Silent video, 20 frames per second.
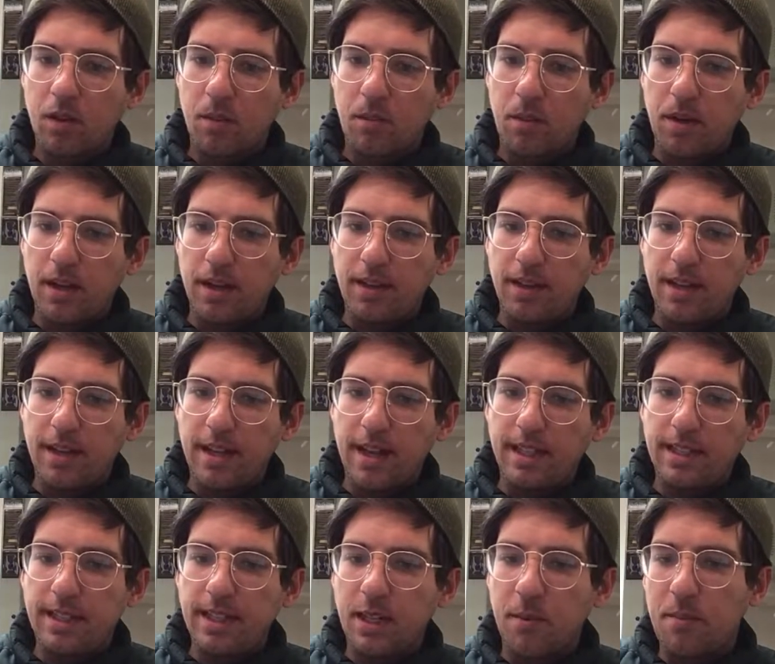But the
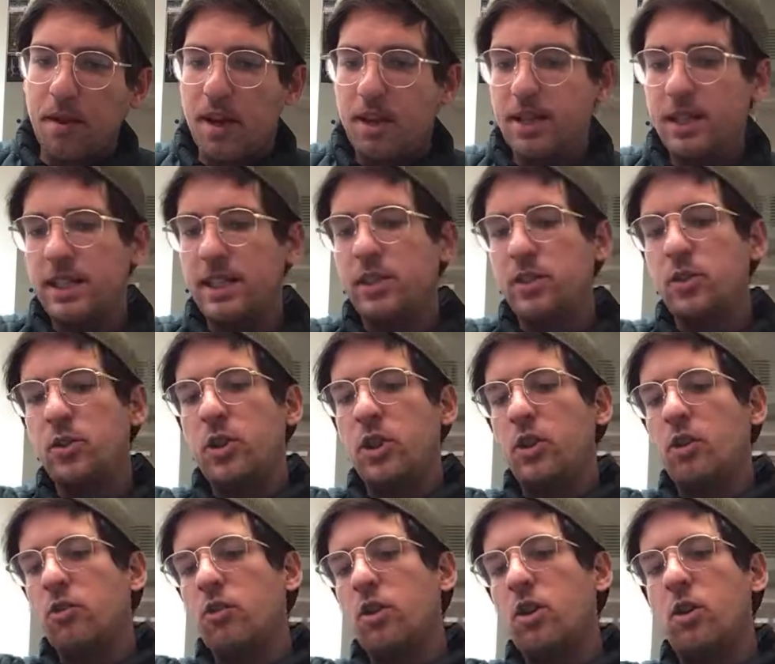nice thing about it is you can
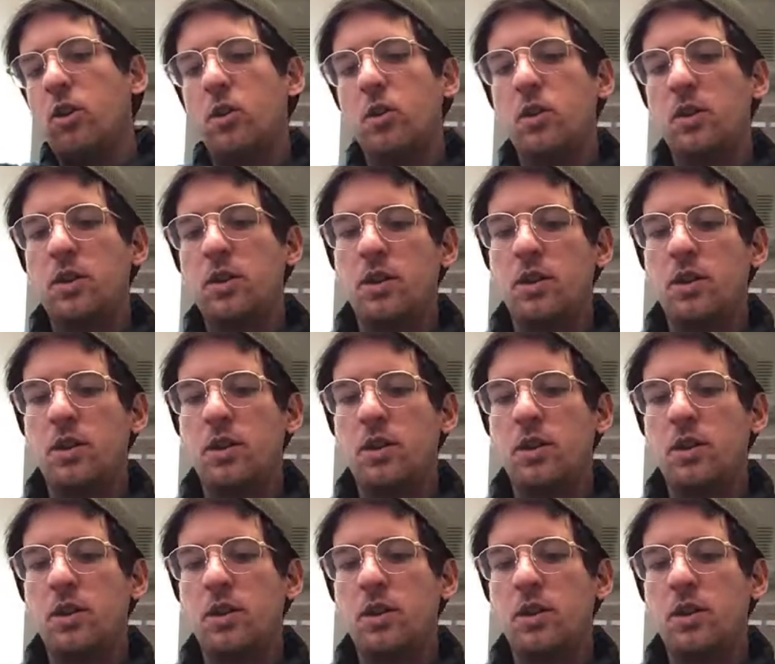grow